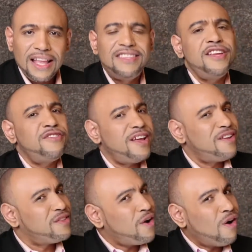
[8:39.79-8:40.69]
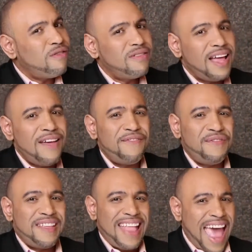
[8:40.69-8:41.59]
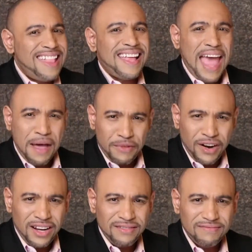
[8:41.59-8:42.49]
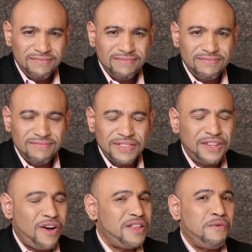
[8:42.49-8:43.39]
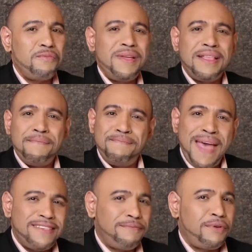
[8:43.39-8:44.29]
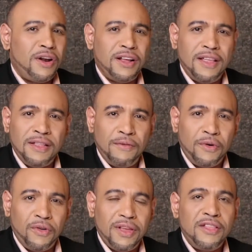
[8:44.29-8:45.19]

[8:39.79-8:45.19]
Dietrich, if it had a camera, God, it would be the best product in the world.